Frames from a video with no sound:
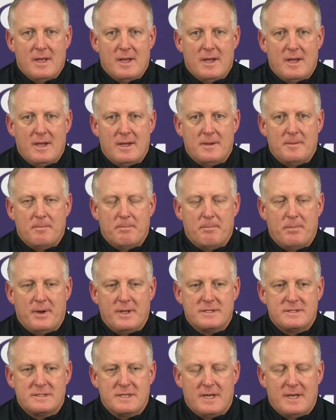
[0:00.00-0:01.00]
um,
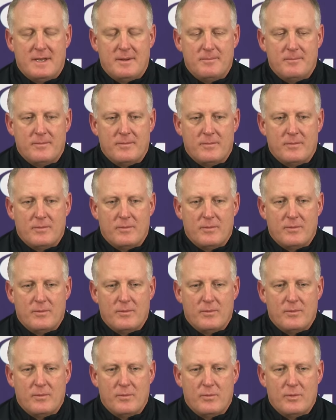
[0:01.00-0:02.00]
but um,
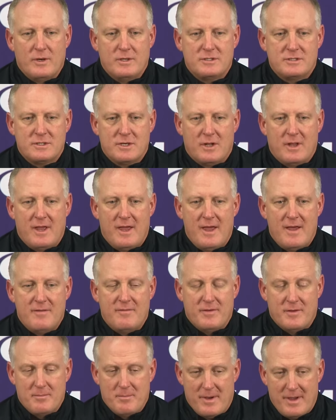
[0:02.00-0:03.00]
we still
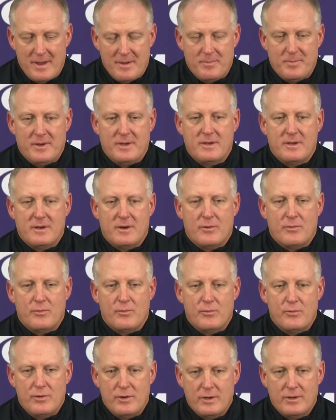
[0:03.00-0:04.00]
have, in my opinion, a
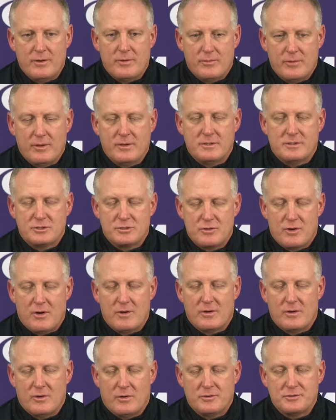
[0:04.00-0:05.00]
really, really
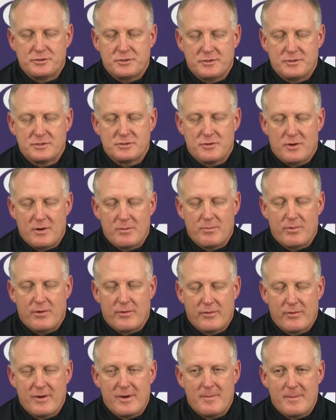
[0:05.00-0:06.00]
strong culture and a strong
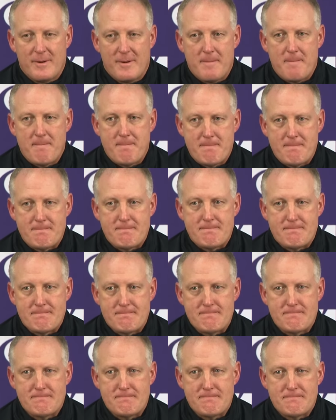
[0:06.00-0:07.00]
program here.
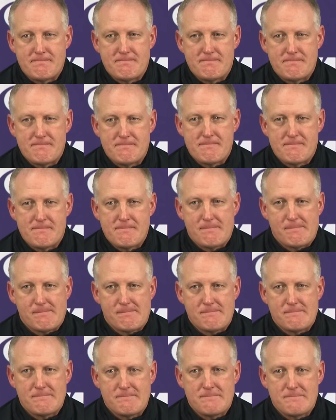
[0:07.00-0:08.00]
Due to
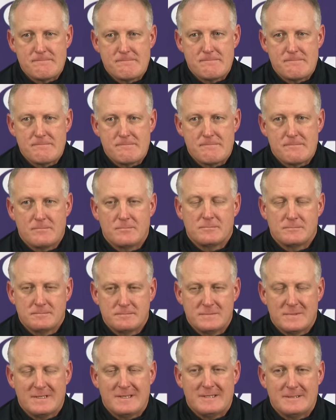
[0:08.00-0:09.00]
injuries and
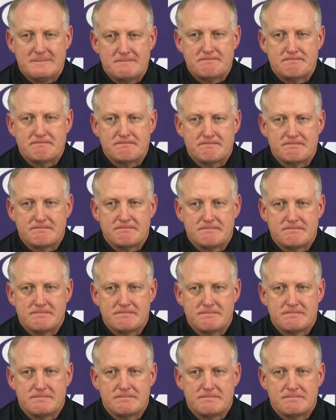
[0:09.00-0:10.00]
absences, yeah. you got
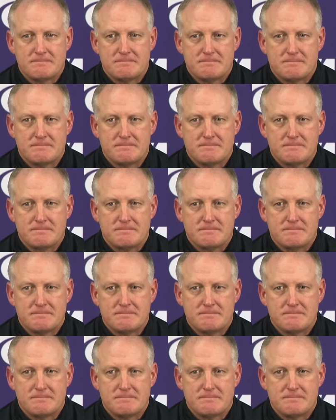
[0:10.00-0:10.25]
some